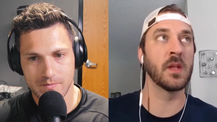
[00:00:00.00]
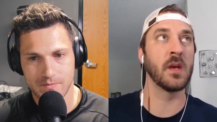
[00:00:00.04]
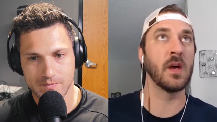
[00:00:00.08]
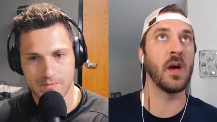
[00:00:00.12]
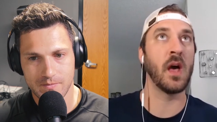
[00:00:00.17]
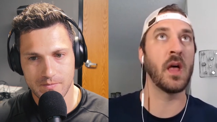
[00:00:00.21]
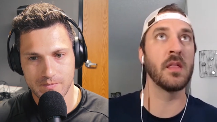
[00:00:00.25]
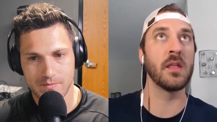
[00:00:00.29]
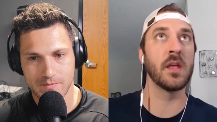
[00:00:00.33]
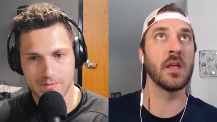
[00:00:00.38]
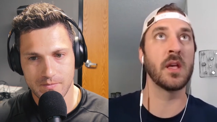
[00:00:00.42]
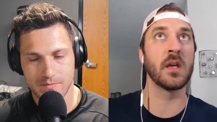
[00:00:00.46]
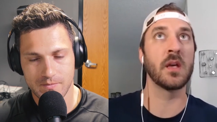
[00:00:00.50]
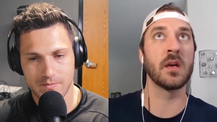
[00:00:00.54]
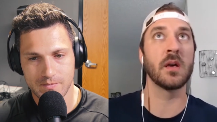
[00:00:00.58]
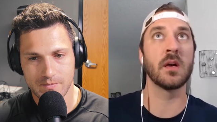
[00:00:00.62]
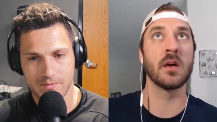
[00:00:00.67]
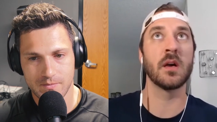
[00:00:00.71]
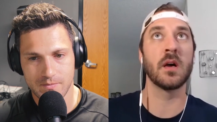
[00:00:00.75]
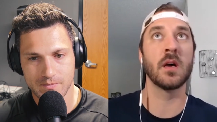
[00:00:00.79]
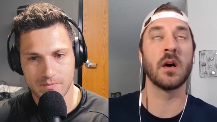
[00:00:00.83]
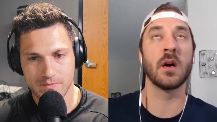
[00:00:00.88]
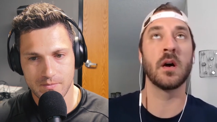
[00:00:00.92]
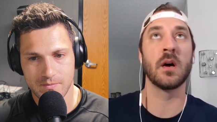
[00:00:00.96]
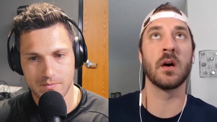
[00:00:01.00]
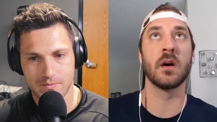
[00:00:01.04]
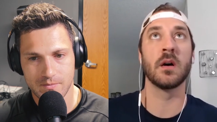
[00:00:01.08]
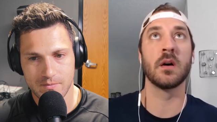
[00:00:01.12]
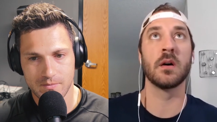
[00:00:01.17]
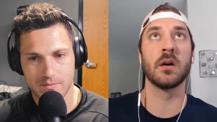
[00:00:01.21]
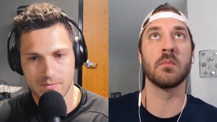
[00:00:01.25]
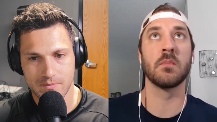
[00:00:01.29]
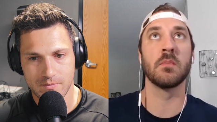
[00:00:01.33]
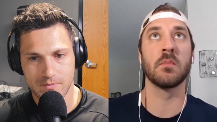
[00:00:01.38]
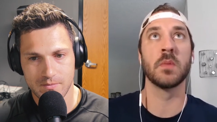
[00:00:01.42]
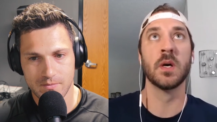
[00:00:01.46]
Speaker 1: I think
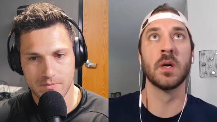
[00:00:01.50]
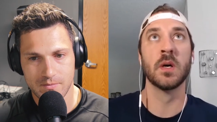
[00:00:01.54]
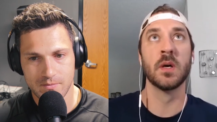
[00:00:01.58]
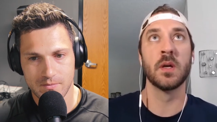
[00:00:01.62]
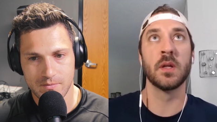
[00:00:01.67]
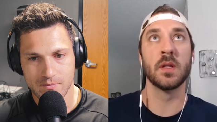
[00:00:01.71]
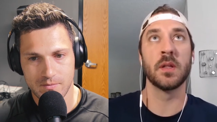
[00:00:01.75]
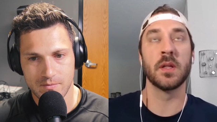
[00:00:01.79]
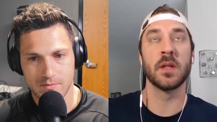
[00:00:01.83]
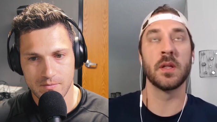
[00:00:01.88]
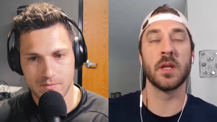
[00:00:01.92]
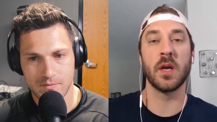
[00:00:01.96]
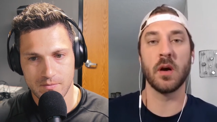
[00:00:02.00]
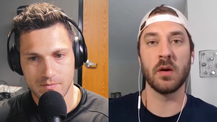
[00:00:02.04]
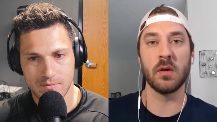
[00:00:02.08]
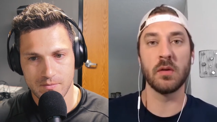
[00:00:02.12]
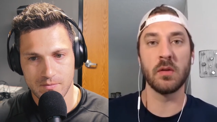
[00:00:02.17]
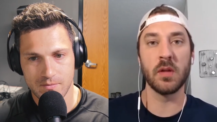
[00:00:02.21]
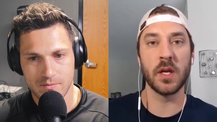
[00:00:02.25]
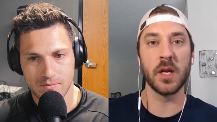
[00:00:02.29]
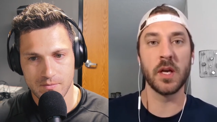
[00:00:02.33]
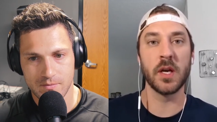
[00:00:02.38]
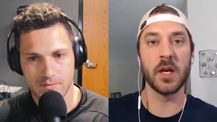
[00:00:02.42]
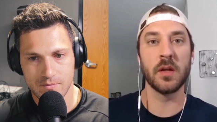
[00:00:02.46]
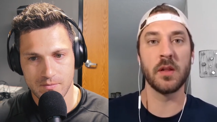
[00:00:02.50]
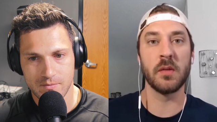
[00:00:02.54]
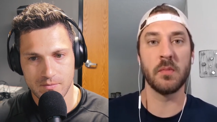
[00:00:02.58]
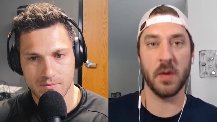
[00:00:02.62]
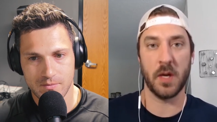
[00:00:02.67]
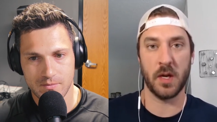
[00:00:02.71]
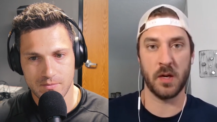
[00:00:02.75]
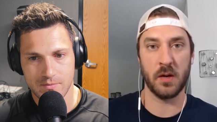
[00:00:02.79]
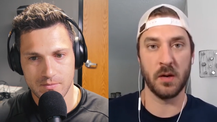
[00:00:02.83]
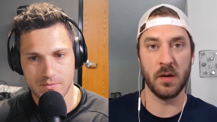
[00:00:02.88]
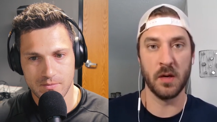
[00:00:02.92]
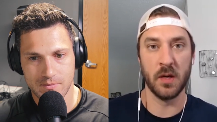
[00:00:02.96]
um, the earlier the
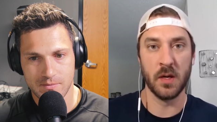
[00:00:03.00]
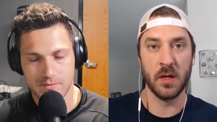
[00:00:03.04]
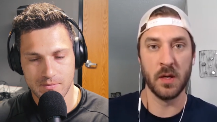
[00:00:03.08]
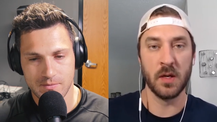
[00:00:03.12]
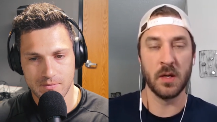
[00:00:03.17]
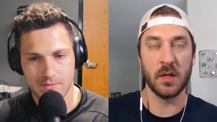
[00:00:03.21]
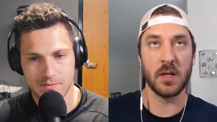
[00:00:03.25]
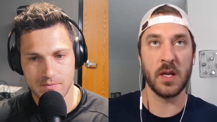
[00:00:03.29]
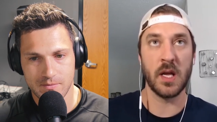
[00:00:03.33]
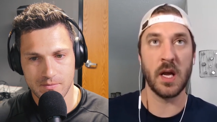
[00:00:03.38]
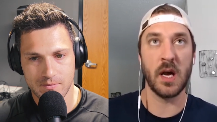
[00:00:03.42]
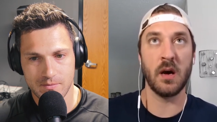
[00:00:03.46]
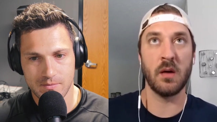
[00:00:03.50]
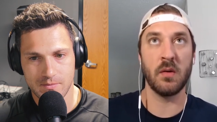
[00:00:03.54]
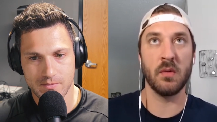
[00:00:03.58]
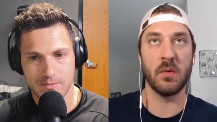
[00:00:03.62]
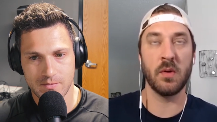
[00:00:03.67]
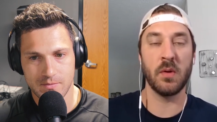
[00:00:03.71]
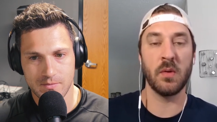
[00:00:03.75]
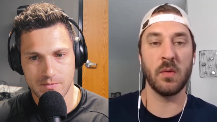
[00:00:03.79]
better. Now,